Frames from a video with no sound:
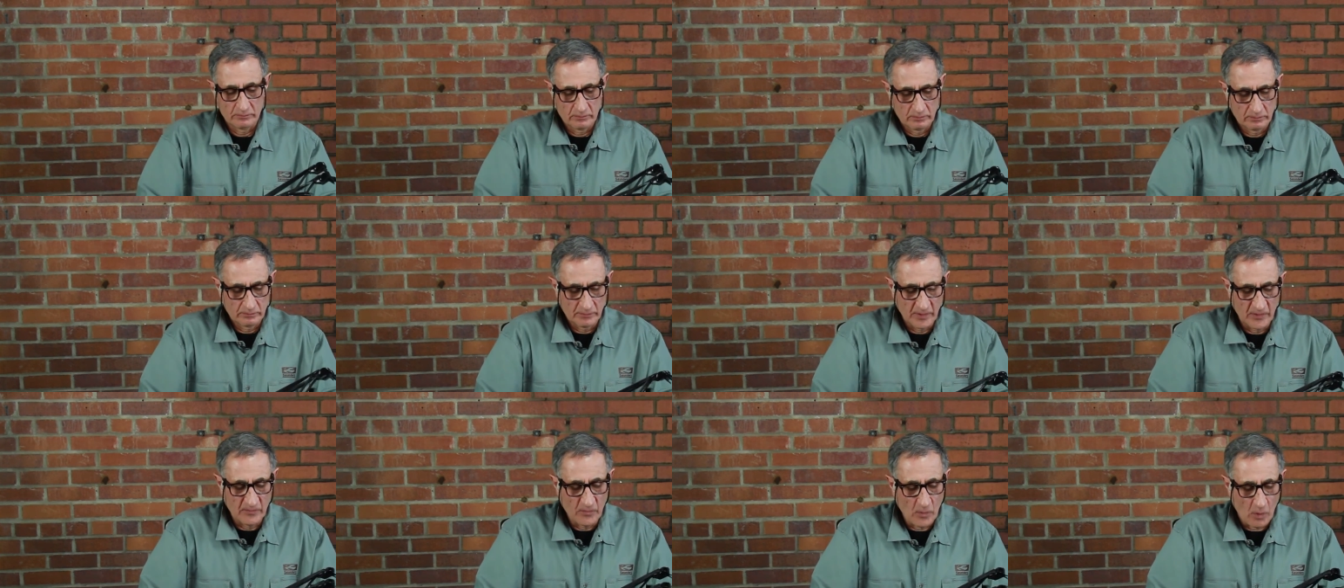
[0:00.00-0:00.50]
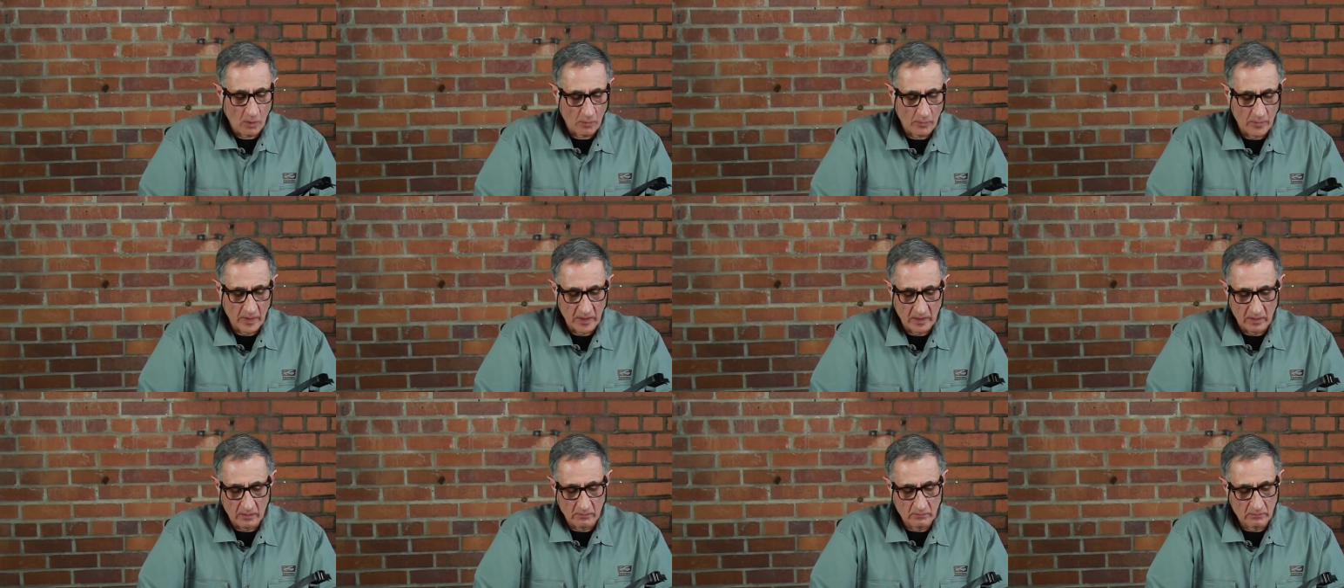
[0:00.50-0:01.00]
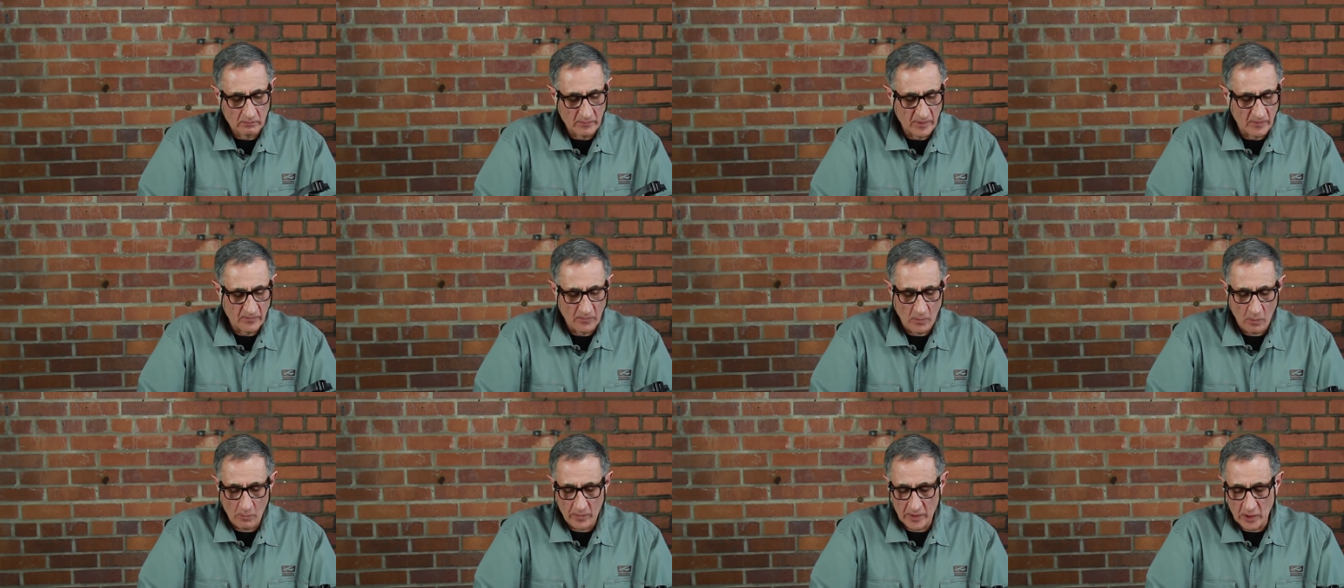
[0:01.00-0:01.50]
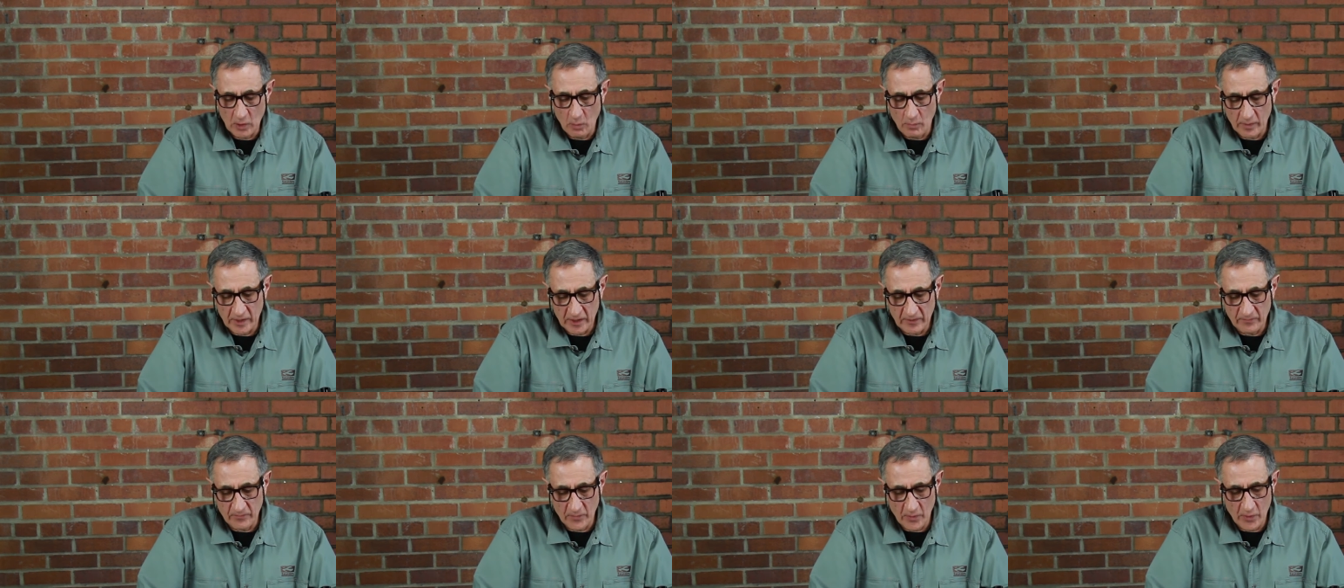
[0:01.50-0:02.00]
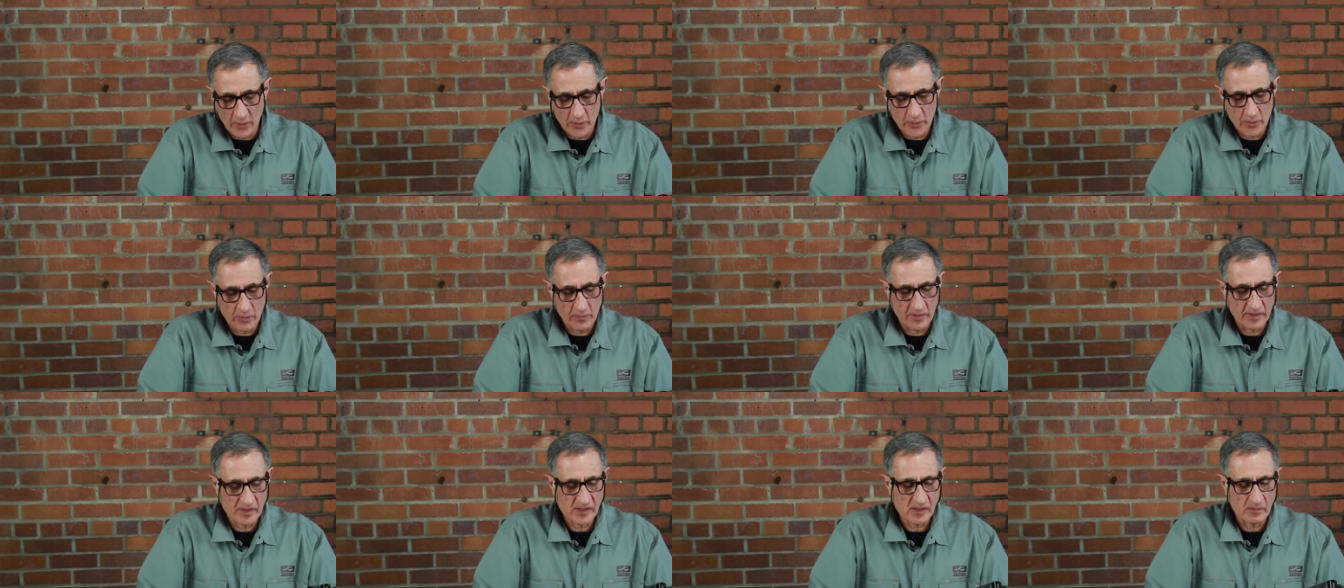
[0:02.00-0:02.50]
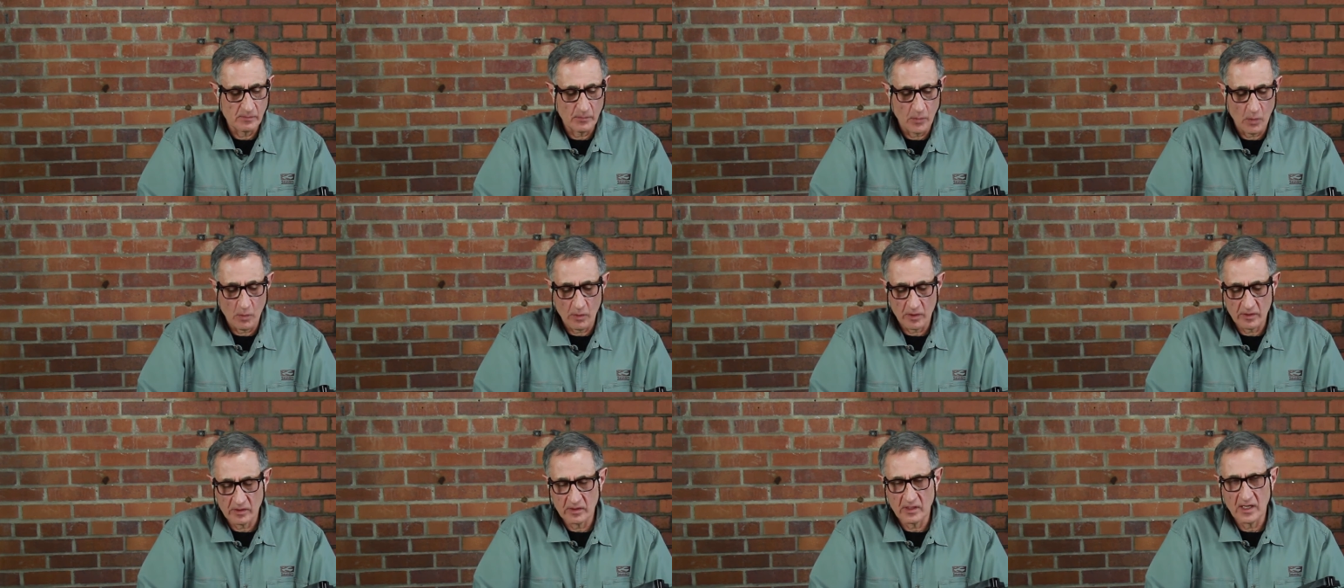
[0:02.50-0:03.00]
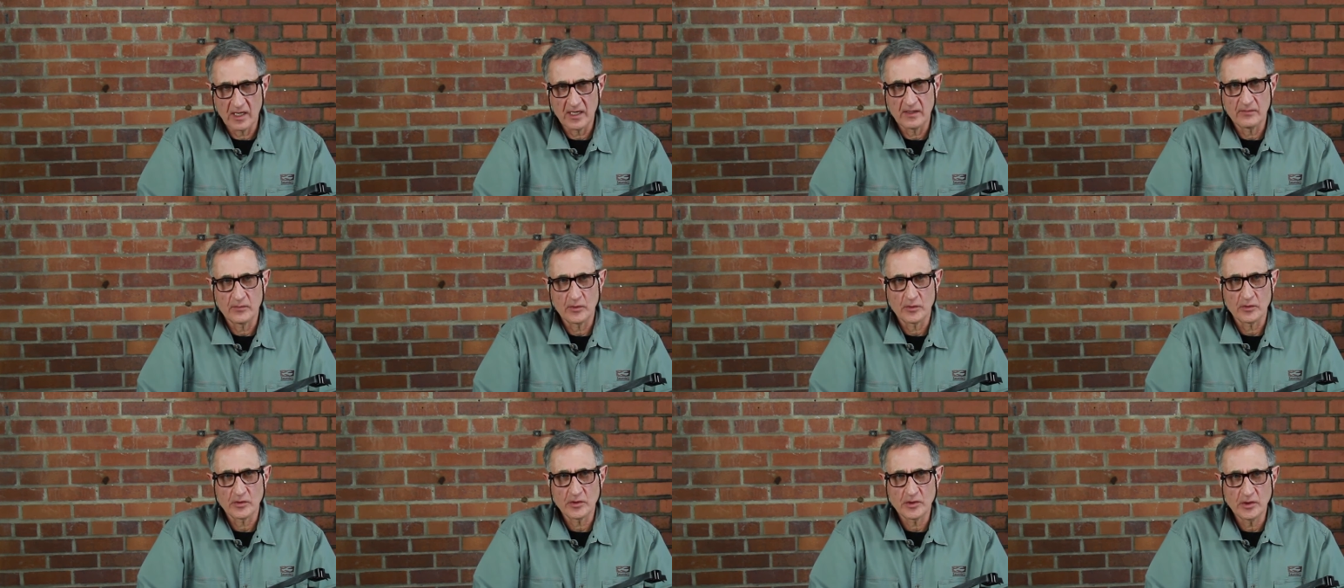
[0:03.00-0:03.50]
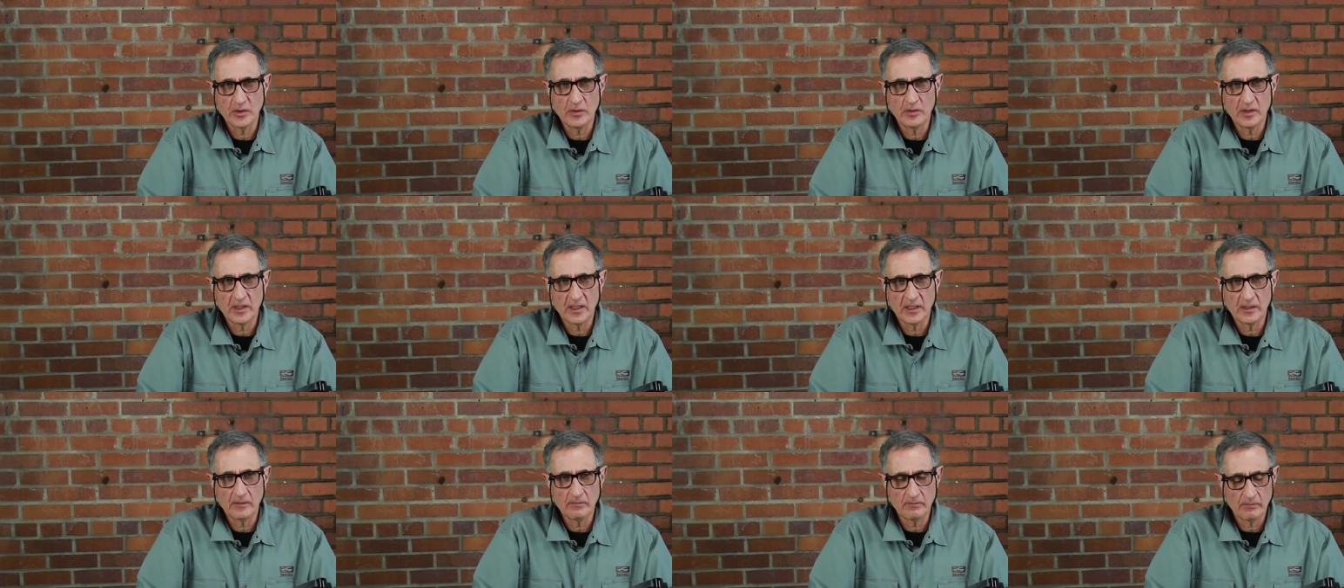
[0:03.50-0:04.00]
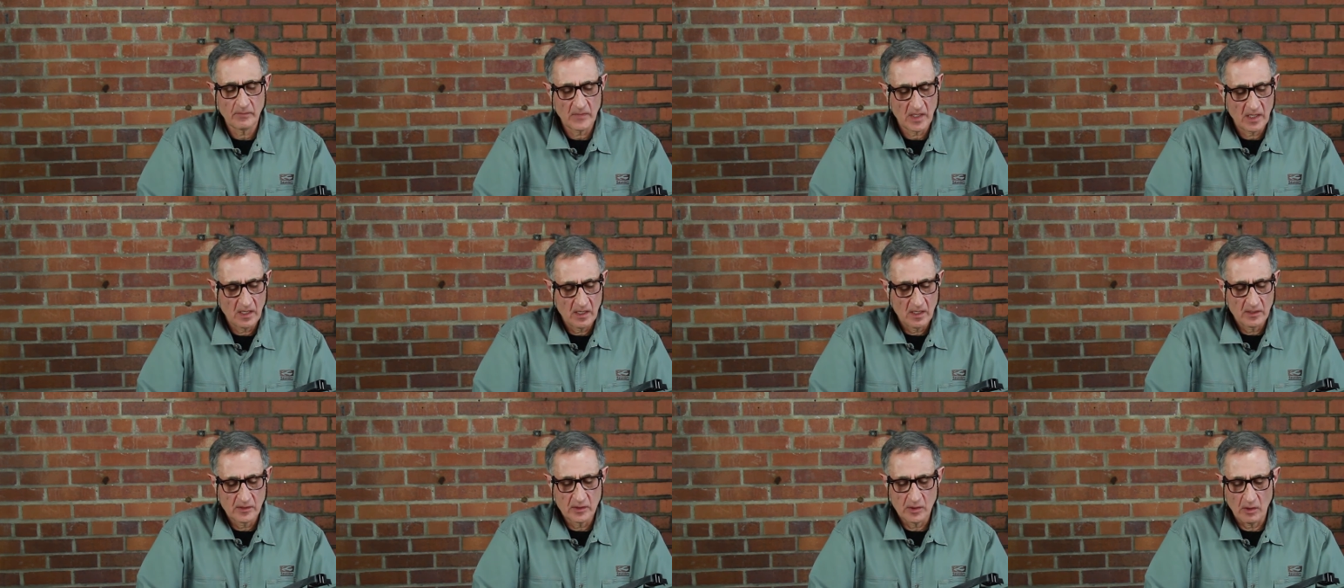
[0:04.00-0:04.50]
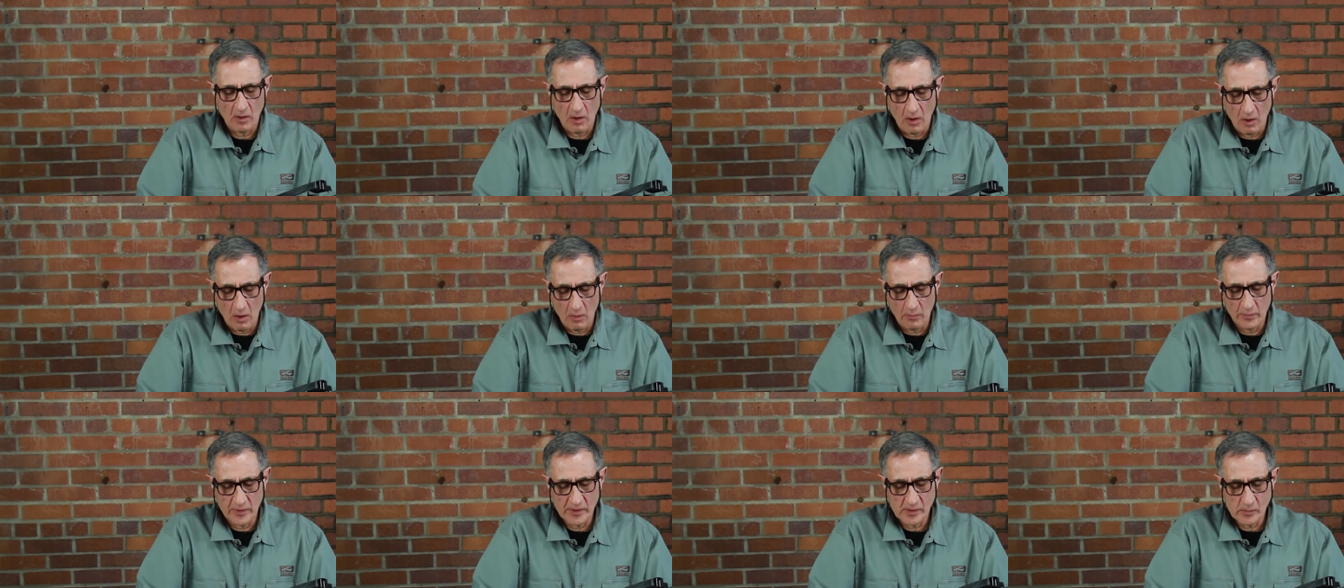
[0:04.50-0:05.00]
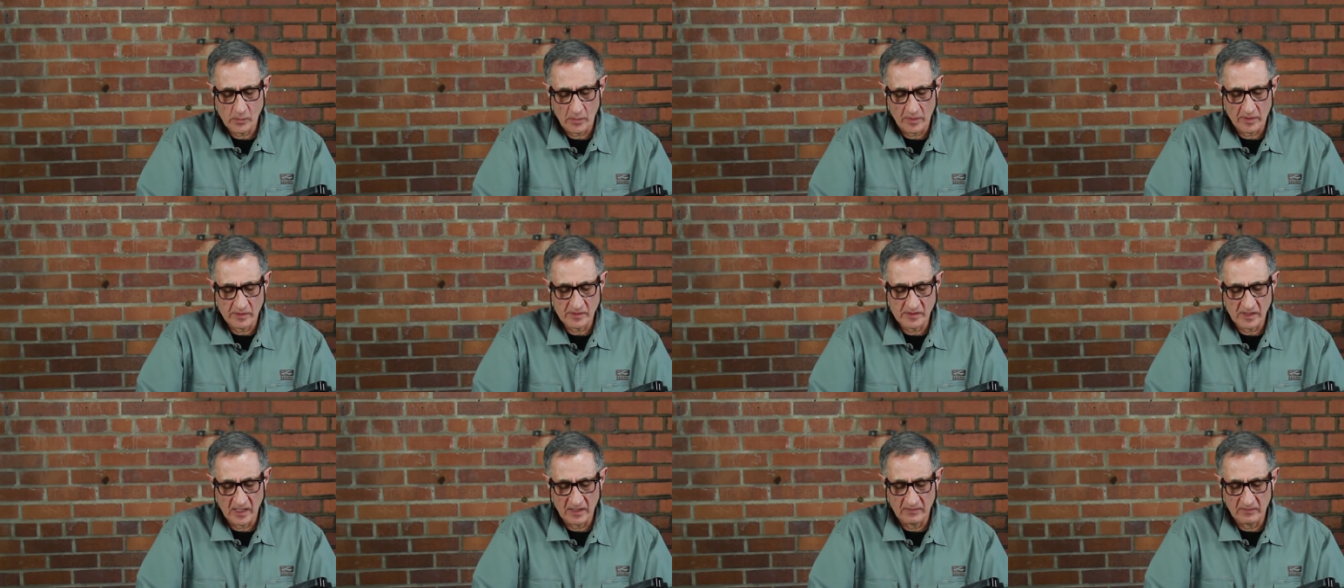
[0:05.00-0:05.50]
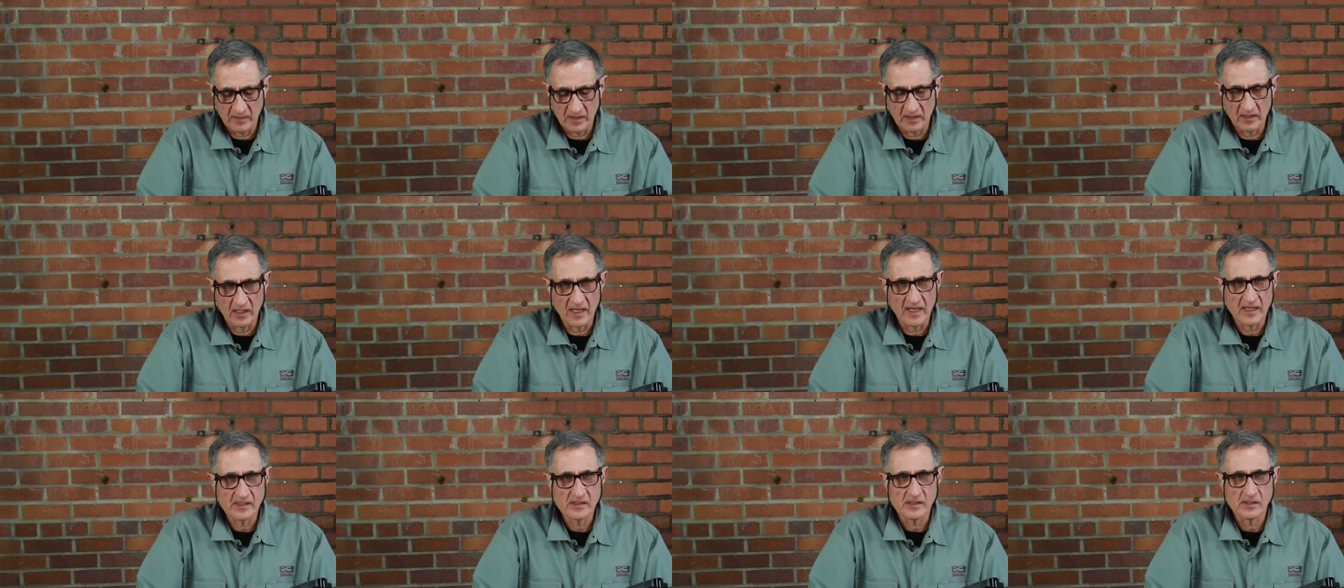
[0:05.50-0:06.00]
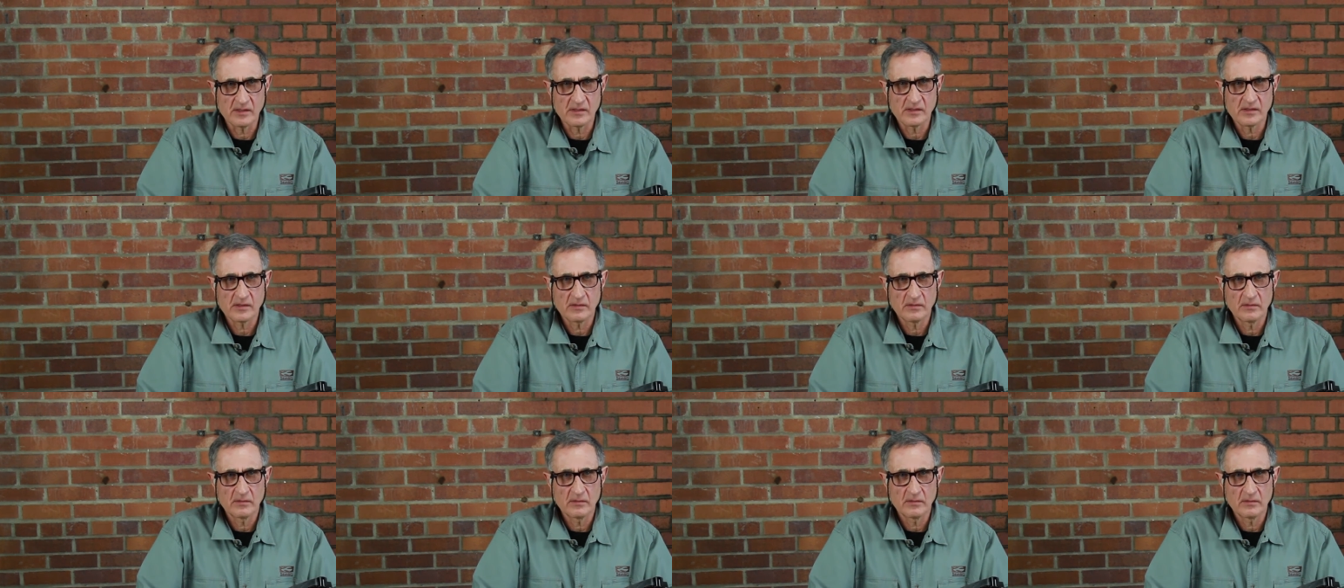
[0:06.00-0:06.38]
before we go any further, it's important that if you're shooting, to always wear safety glasses.